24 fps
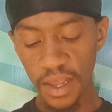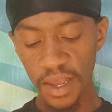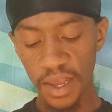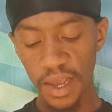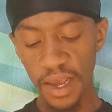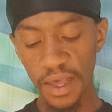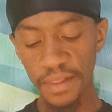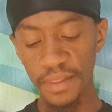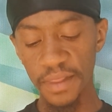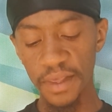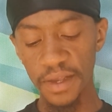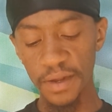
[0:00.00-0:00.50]

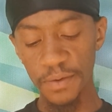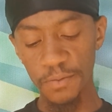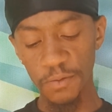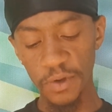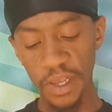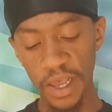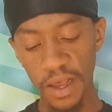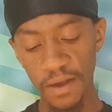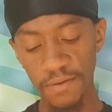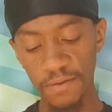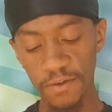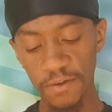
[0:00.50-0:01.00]
And then we
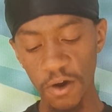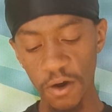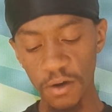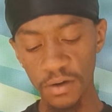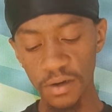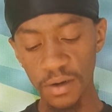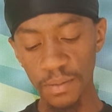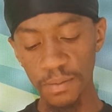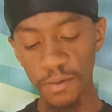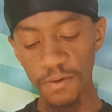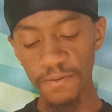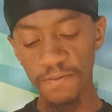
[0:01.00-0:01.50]
have card
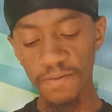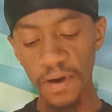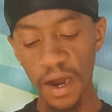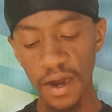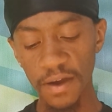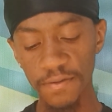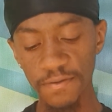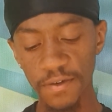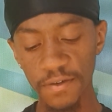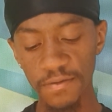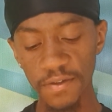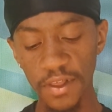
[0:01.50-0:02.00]
number
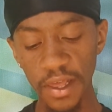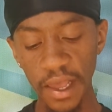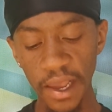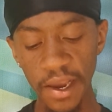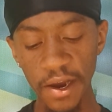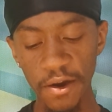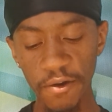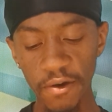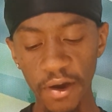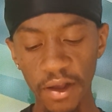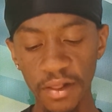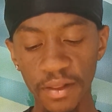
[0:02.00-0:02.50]
5 of the
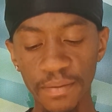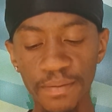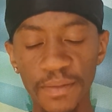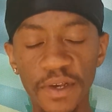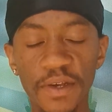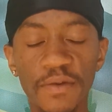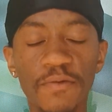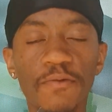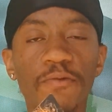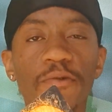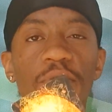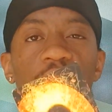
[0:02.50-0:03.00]
air
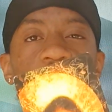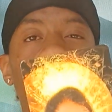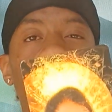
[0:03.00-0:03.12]
element with